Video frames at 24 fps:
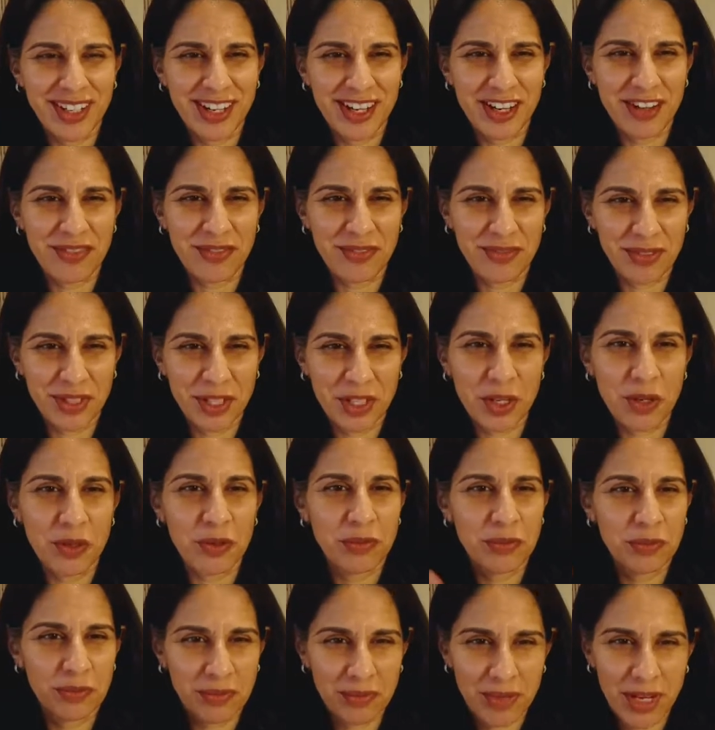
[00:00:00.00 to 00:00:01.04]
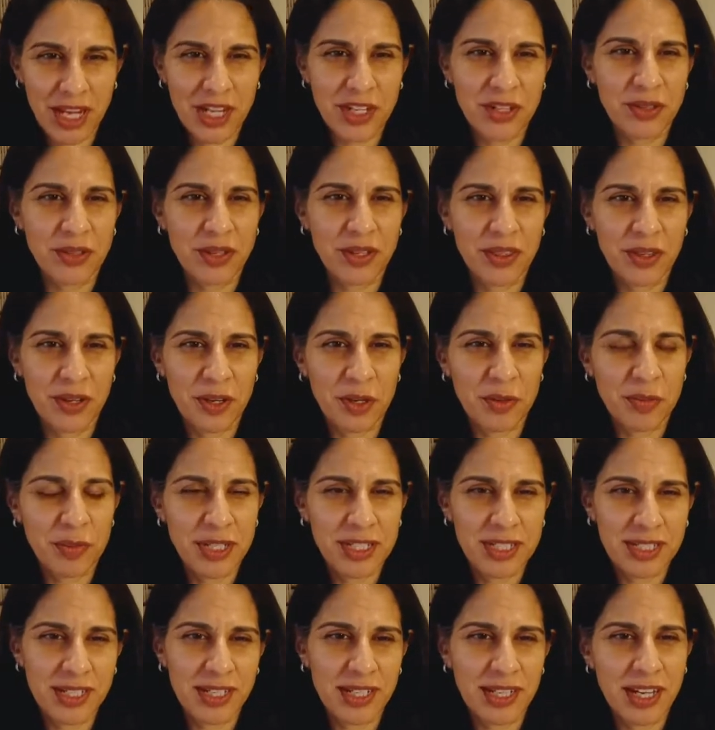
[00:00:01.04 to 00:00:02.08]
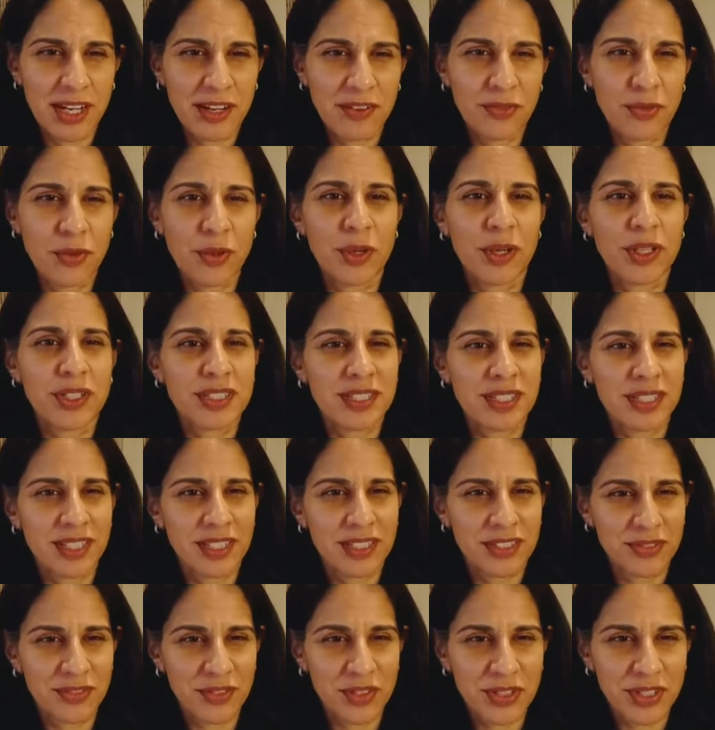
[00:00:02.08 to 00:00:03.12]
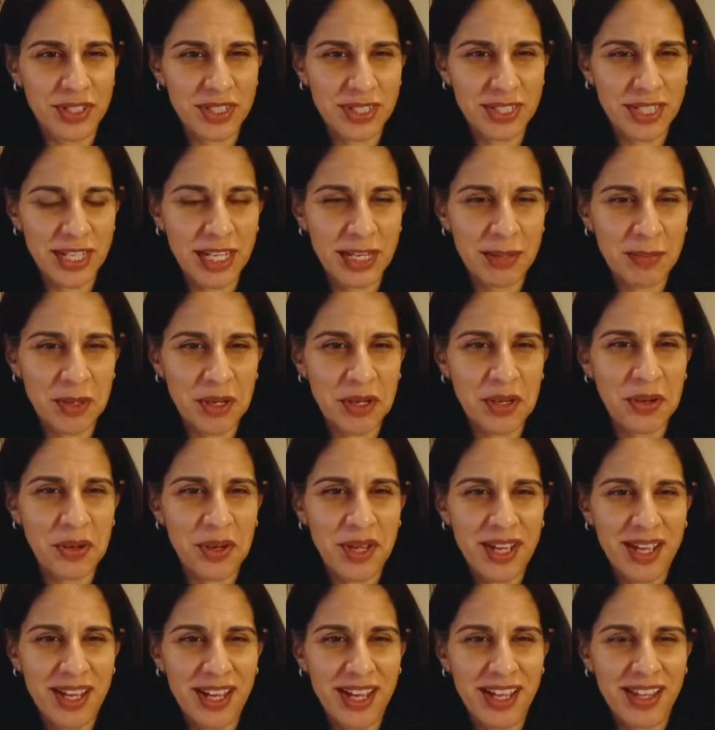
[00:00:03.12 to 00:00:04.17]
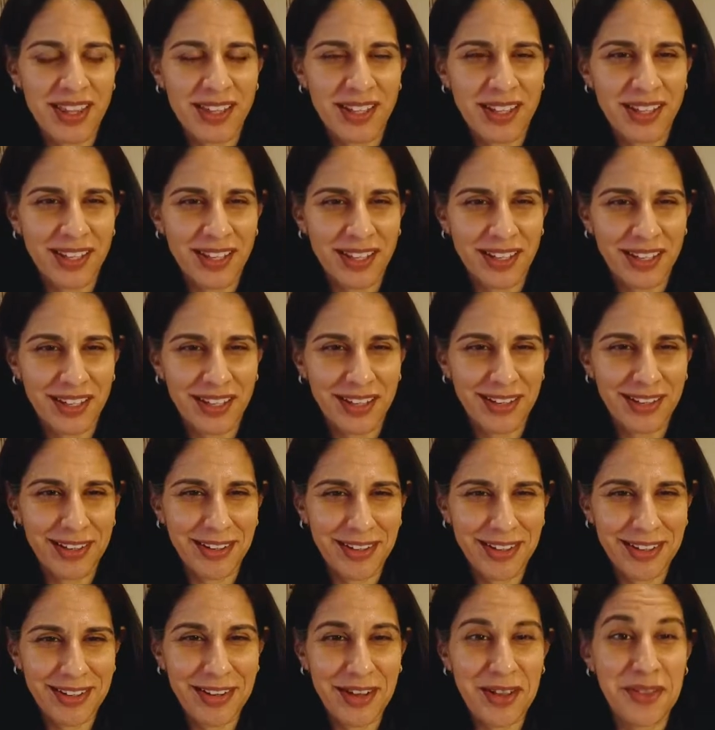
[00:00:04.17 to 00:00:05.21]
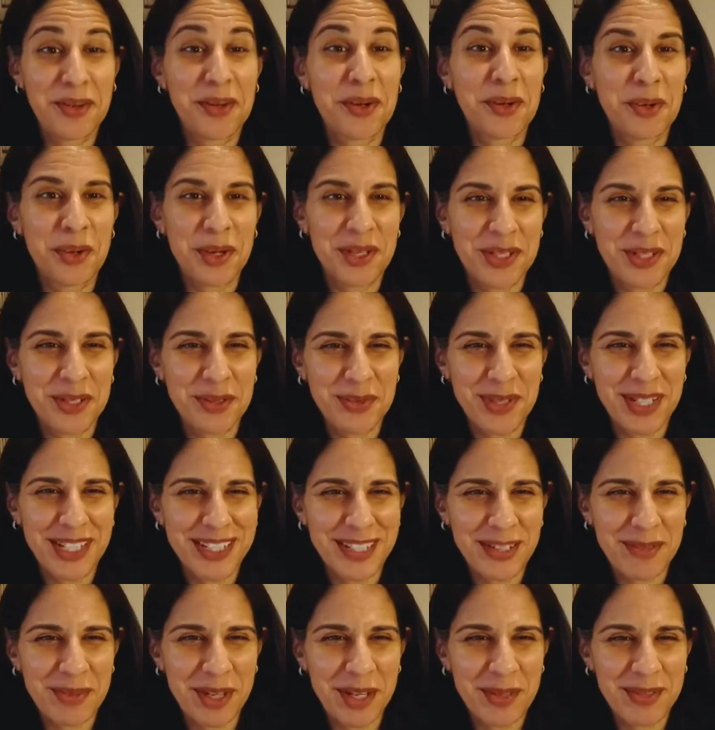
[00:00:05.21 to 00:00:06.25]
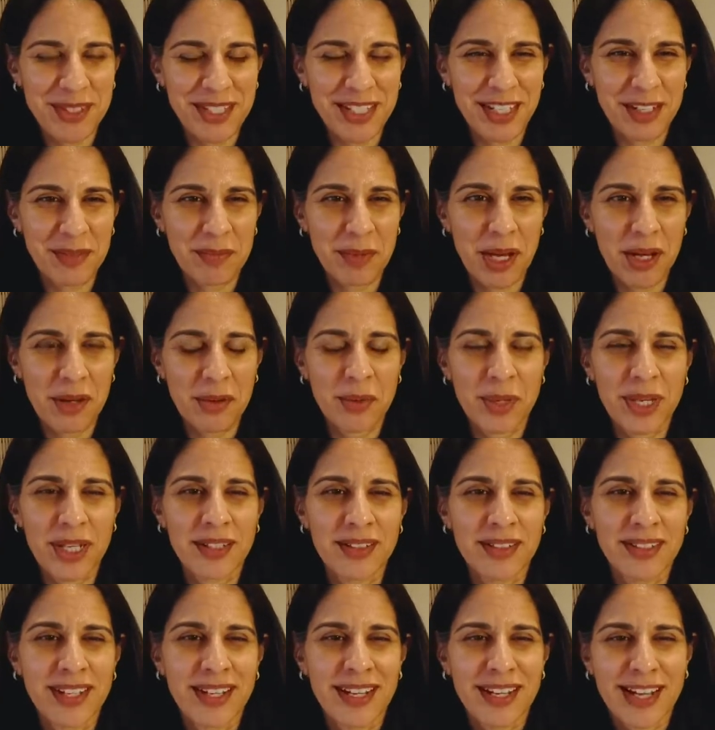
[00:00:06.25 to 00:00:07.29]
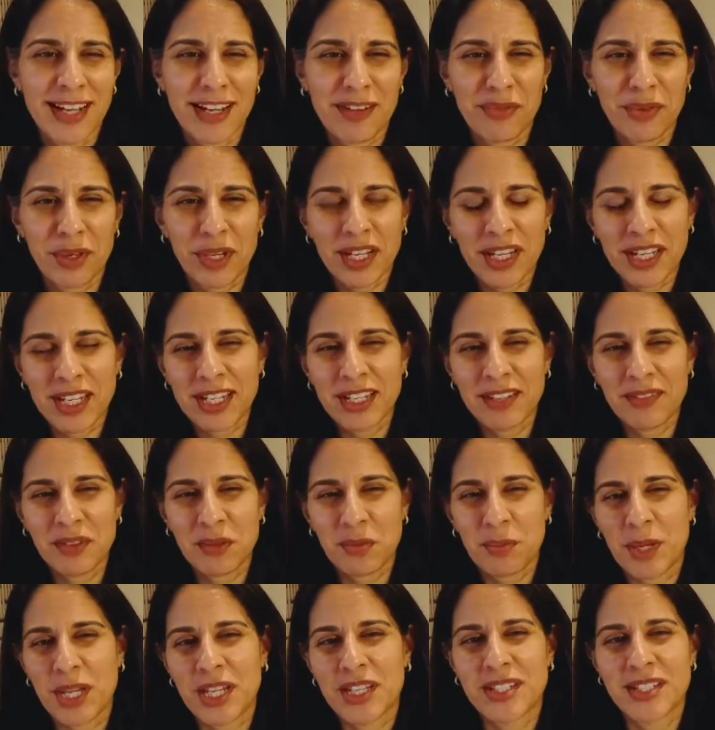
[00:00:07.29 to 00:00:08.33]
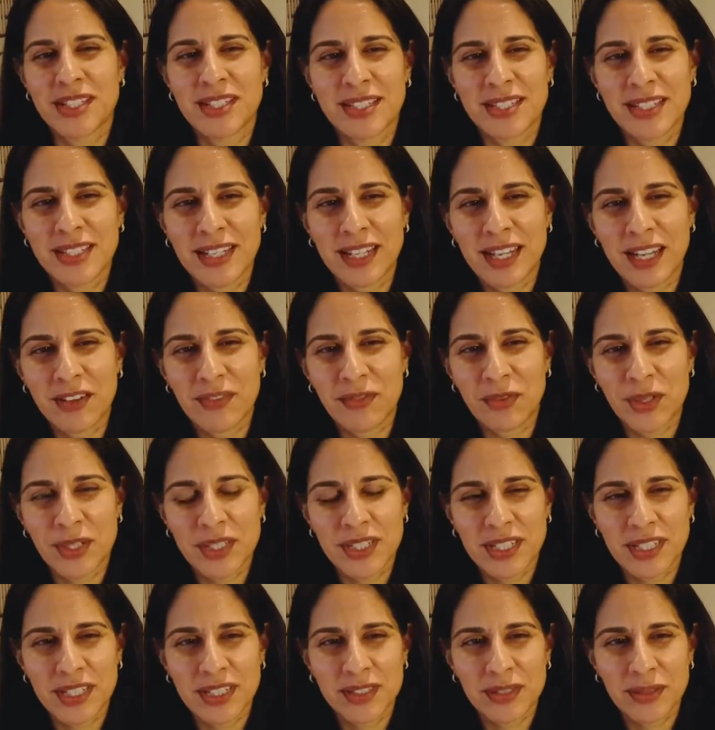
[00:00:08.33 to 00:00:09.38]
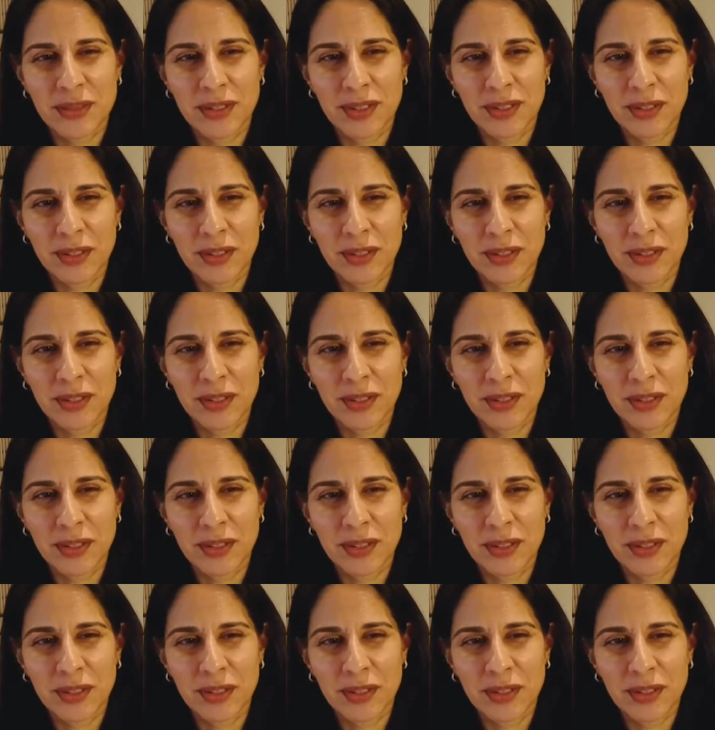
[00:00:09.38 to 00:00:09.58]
of, you know, endocrine therapy, CDK4 or 6 versus chemo, I think another question we sometimes think about, well, if we're going to give the patient CDK4-6